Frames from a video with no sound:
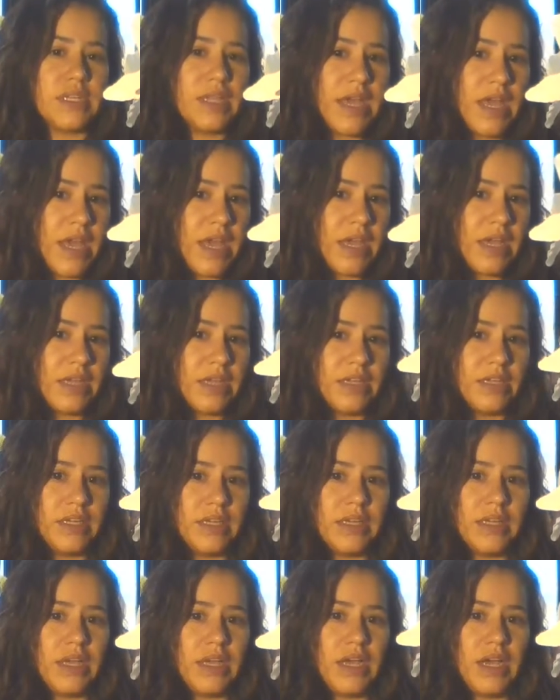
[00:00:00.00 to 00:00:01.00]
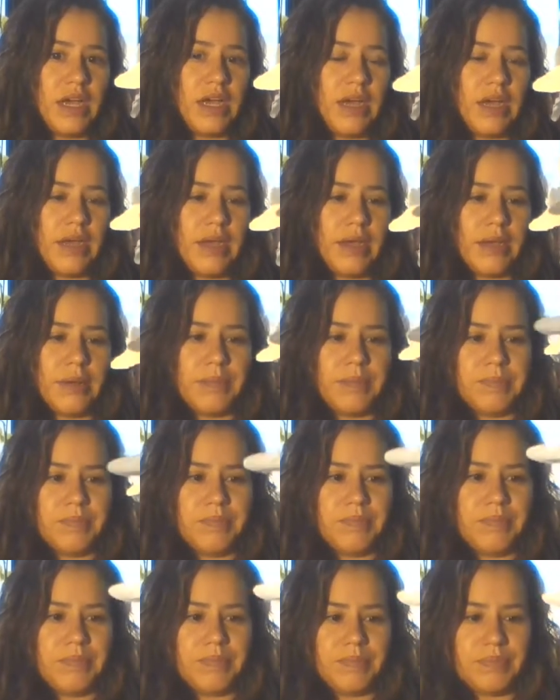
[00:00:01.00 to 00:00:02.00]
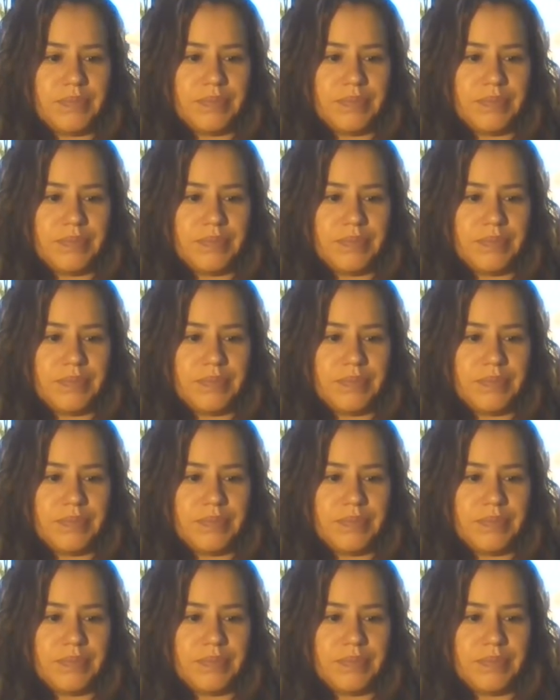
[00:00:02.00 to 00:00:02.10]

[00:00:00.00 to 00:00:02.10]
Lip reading: a day. And